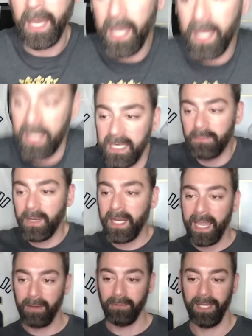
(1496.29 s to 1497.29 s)
and he went
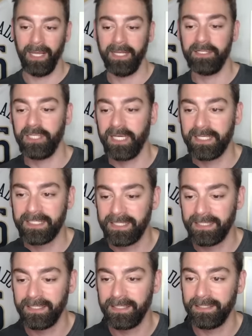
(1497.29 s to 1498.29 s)
out and
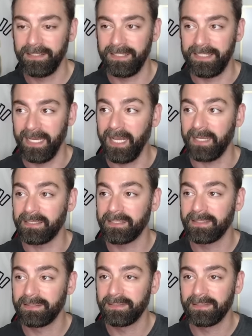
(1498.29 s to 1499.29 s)
just did it,
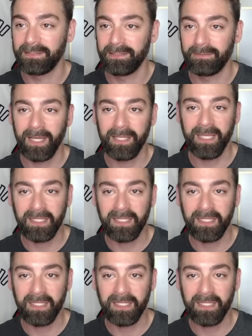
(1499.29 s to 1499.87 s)
right?